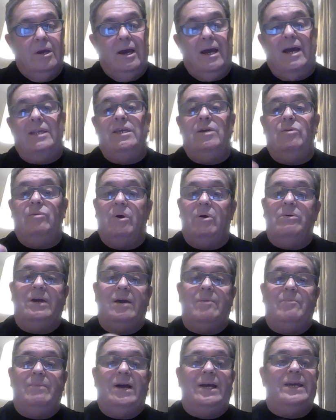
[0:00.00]
And you won't
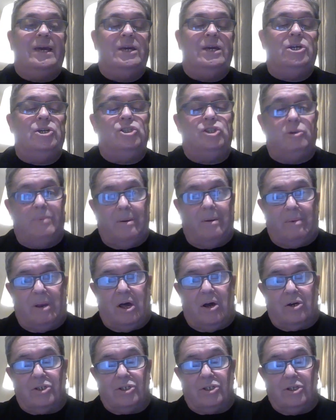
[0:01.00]
get back in, because you'll be
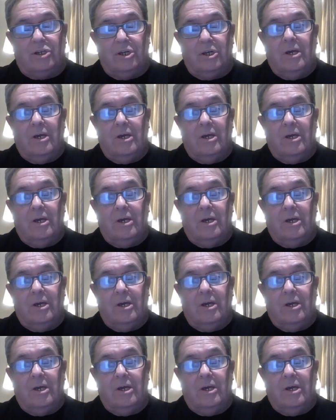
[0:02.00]
blocked.